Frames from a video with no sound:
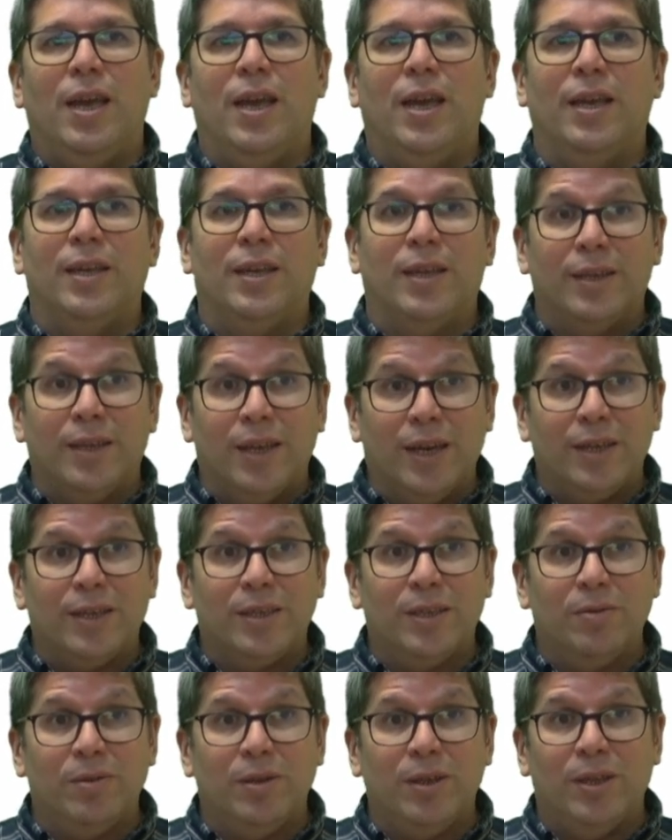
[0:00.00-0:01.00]
In the
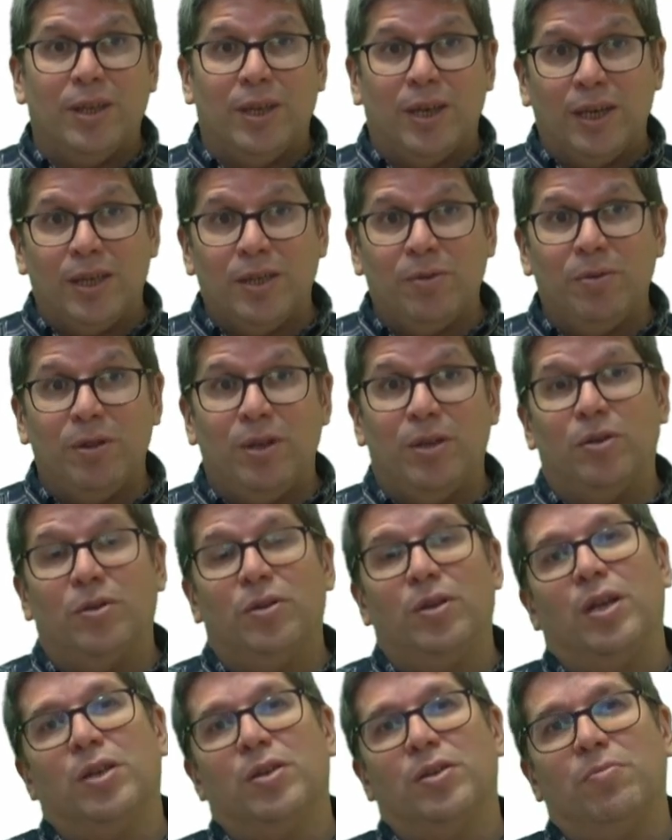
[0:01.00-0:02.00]
next video,
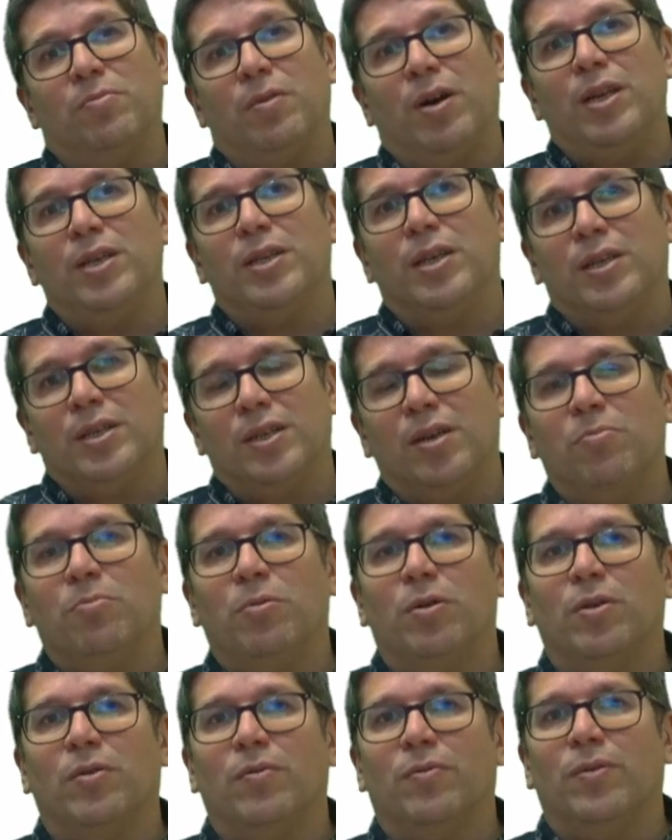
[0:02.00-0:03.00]
a summarized
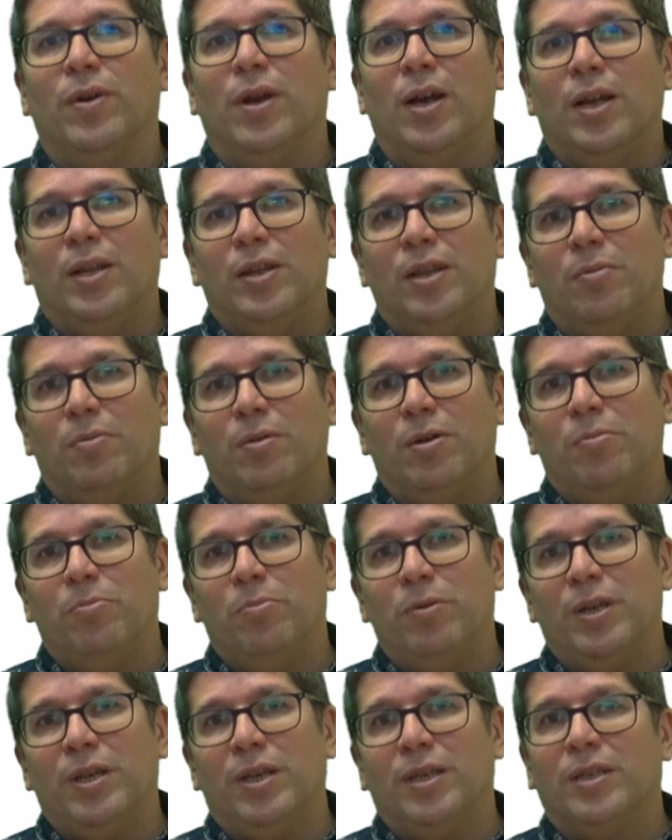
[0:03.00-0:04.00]
example of
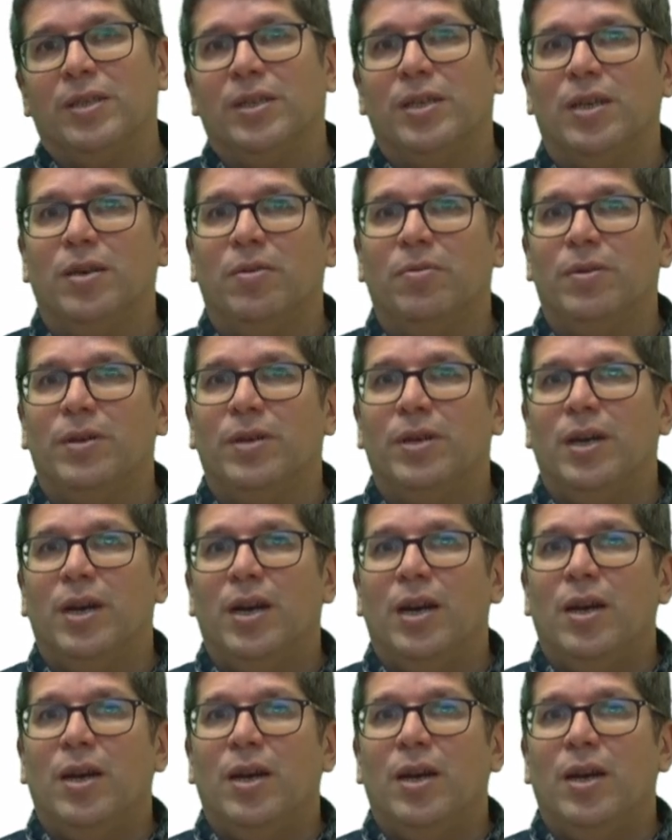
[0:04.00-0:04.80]
developing a server